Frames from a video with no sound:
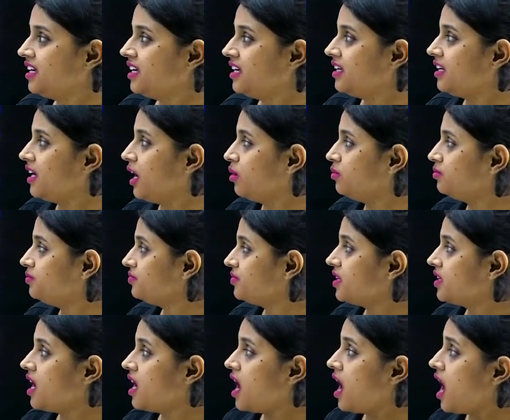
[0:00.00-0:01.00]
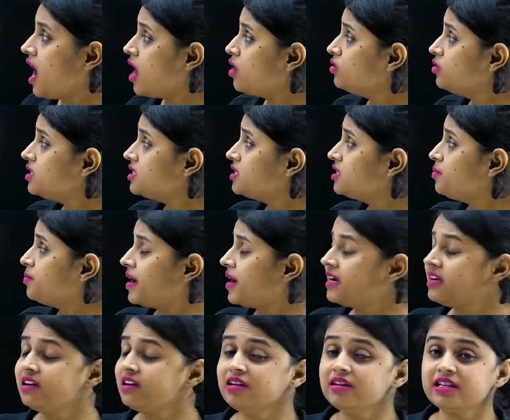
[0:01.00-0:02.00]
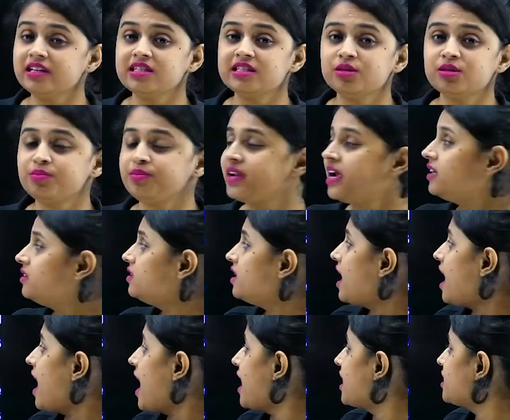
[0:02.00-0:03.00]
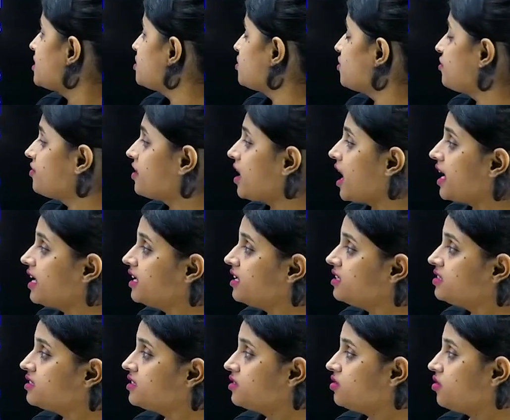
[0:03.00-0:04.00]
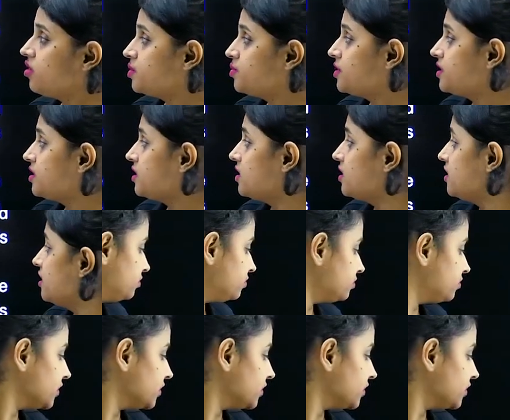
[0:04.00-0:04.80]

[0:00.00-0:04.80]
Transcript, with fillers: Now, how does the peddler interpret the acts of kindness and hospitality?